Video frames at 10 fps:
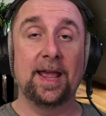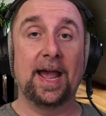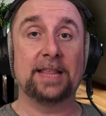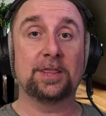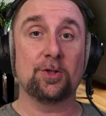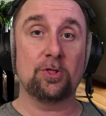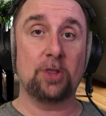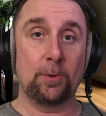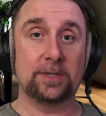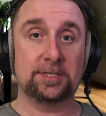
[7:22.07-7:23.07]
at the
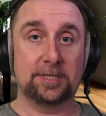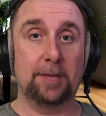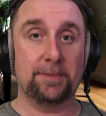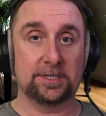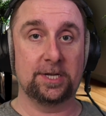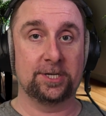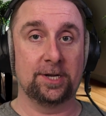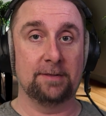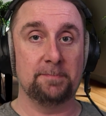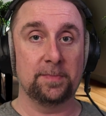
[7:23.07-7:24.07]
lowest C
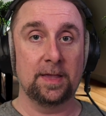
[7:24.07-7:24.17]
position,